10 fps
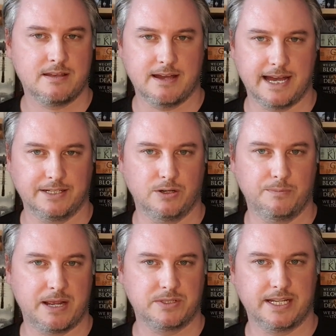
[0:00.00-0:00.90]
and our
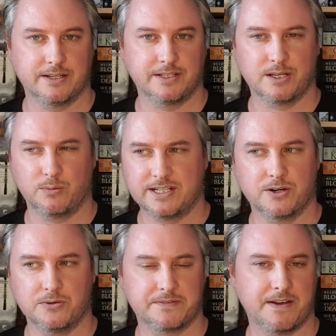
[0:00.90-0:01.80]
bounty hunter. We're
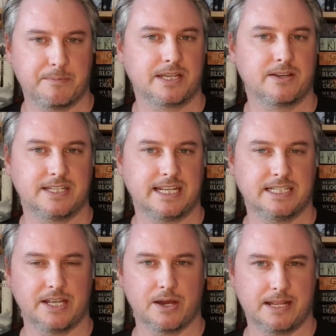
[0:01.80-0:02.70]
told that because
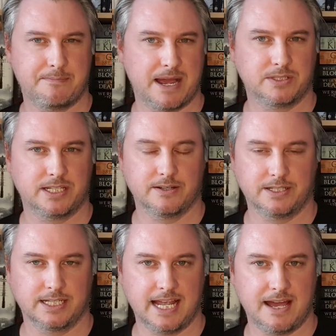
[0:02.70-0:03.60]
he's the only bounty
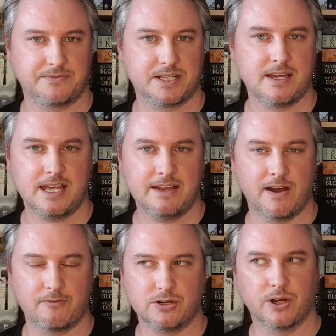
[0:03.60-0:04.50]
hunter left
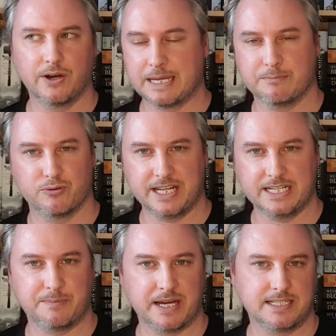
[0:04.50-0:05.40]
they're a dying
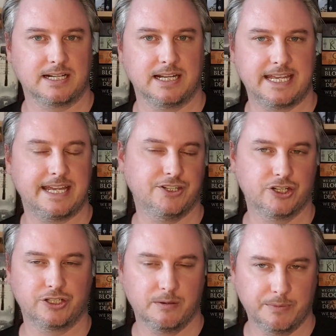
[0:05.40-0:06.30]
breed basically. He
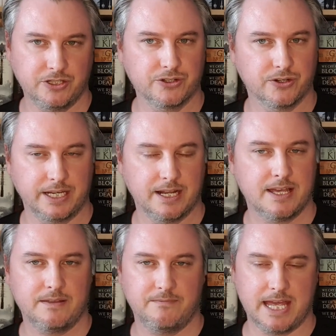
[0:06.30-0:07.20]
should come and join
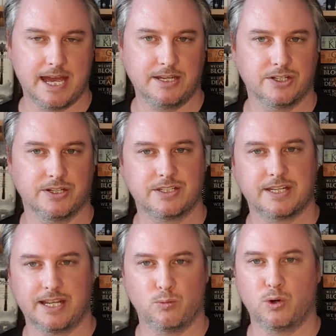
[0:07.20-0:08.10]
the
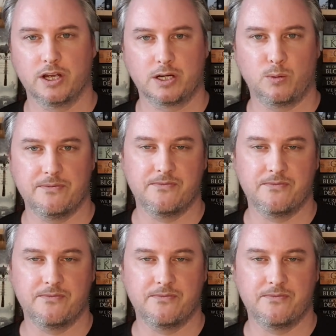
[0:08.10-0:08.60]
agency and work with